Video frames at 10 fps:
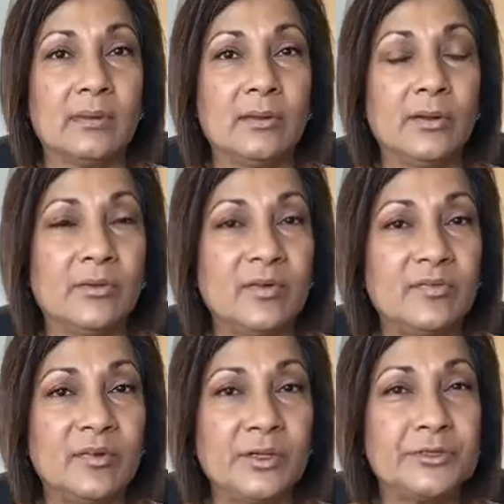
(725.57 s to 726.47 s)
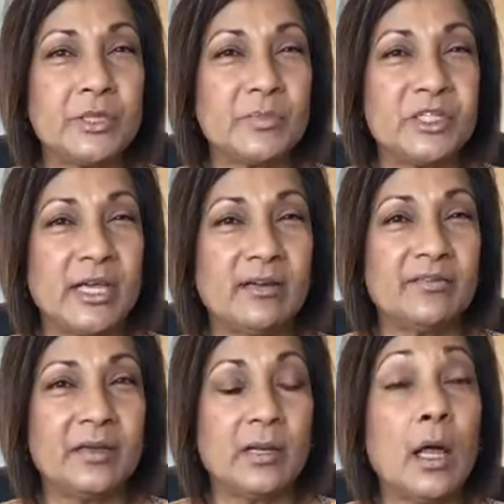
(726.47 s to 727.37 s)
You know you've got fingers there, but you can't
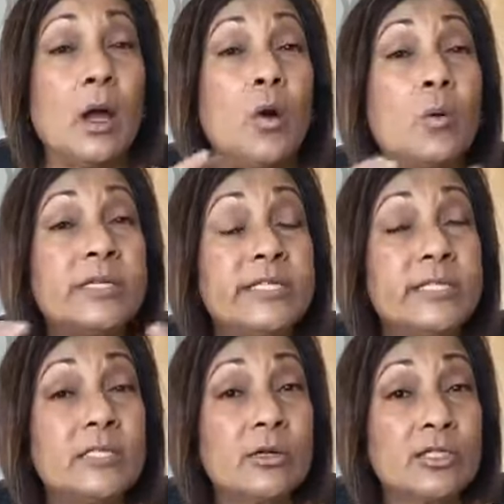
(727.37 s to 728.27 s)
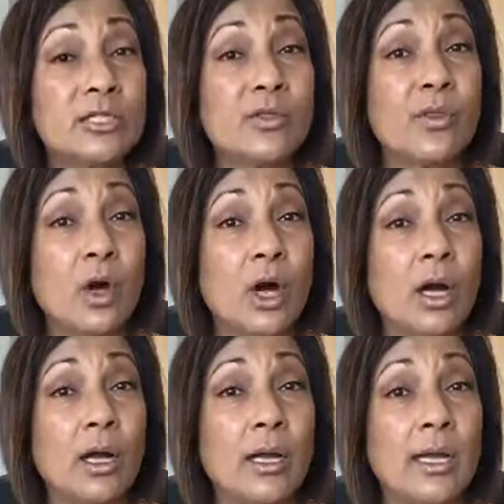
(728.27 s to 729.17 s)
feel. Once it starts to thaw,
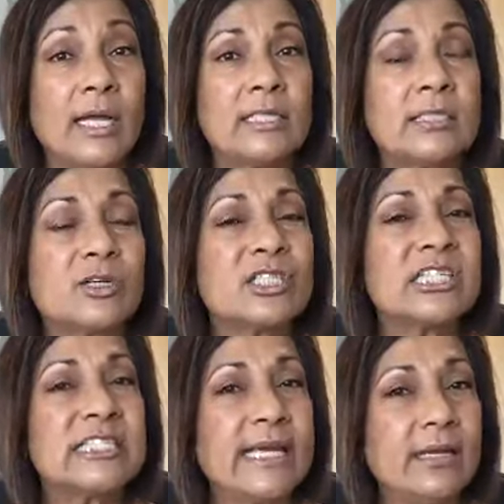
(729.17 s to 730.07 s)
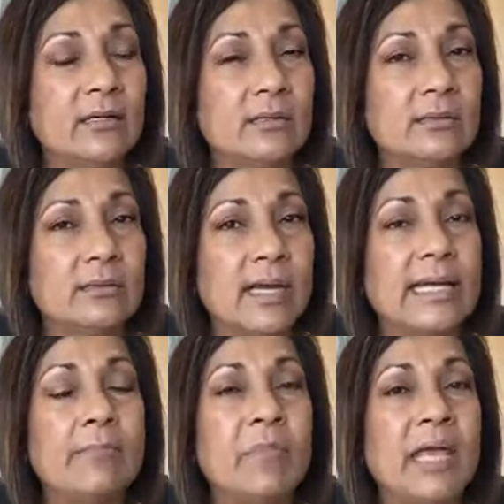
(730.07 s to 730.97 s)
it starts to tingle and
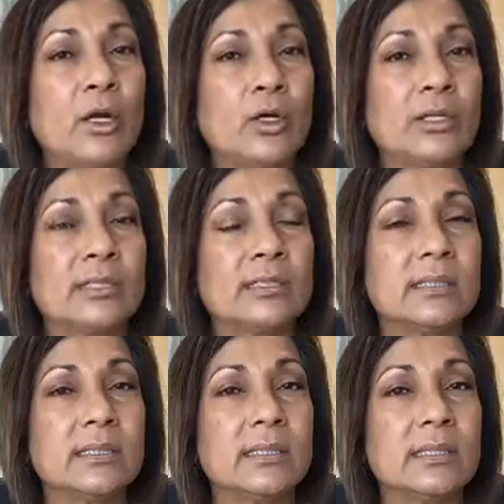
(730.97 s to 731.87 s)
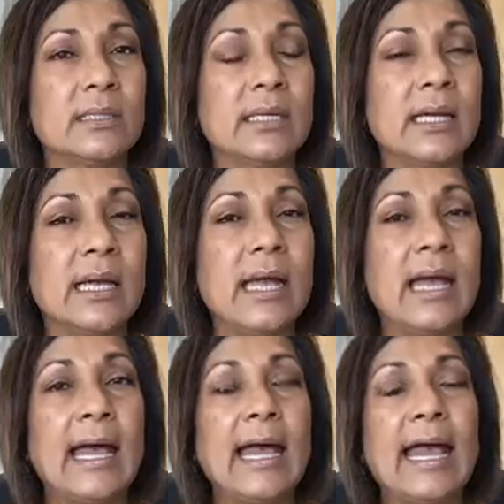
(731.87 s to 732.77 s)
it may hurt.
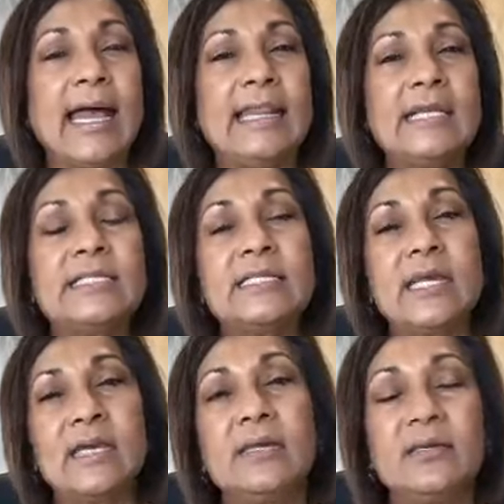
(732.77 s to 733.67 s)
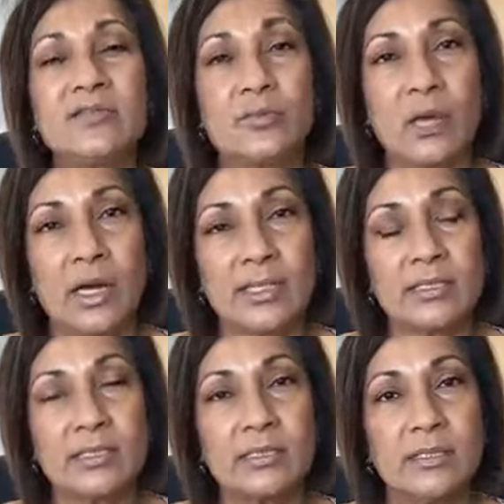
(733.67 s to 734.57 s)
And this then gives
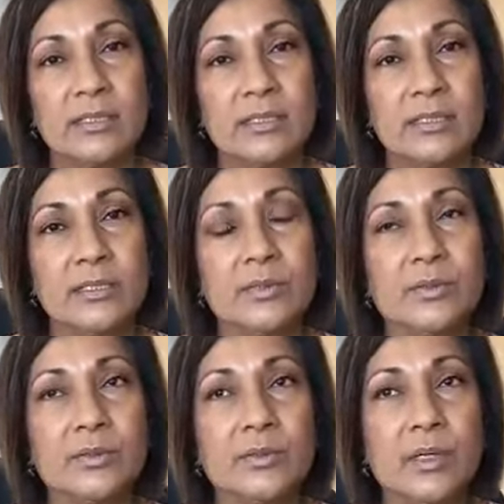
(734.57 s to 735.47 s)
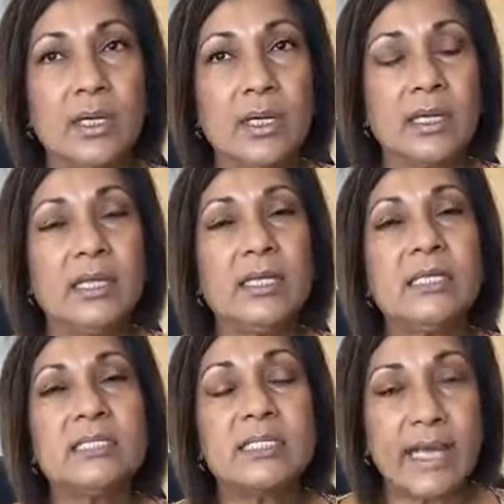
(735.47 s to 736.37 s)
rise to the
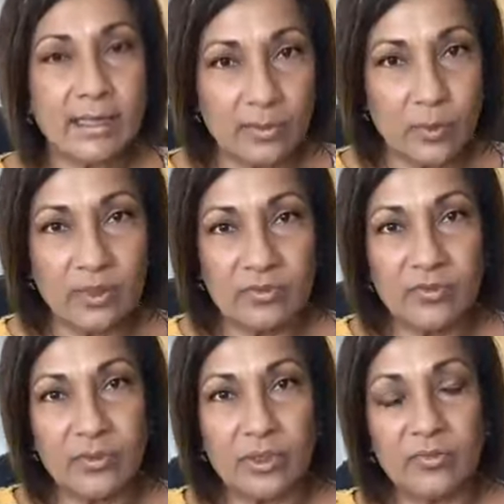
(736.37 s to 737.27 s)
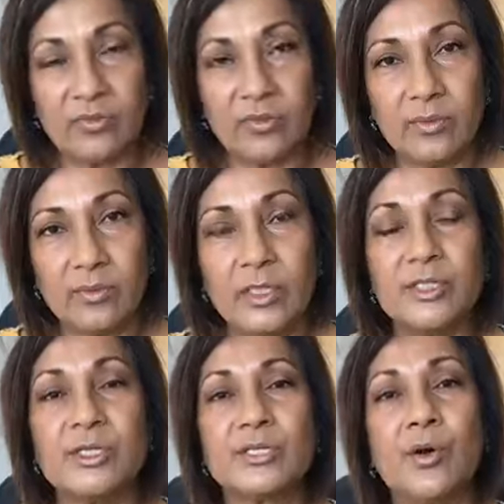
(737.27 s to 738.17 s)
second wave of grief, which
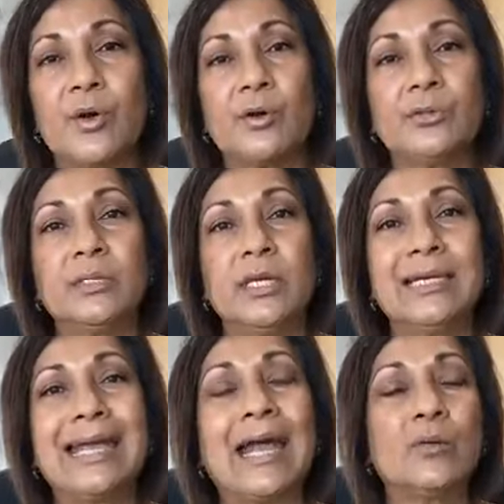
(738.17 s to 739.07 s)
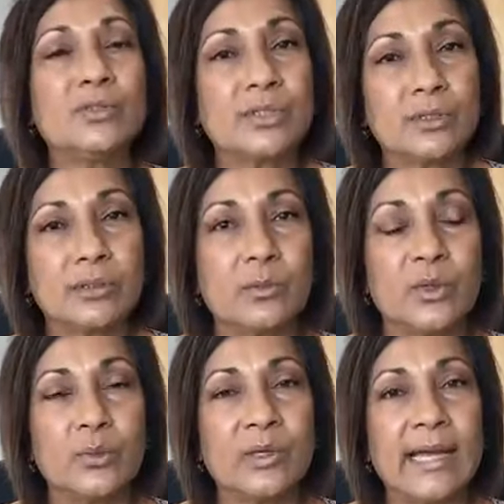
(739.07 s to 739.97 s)
is called encounter with
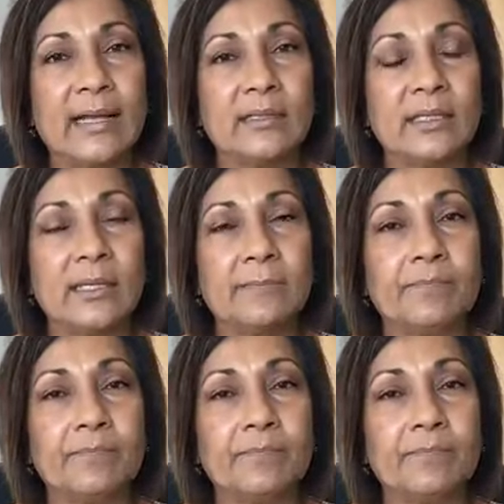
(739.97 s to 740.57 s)
reality.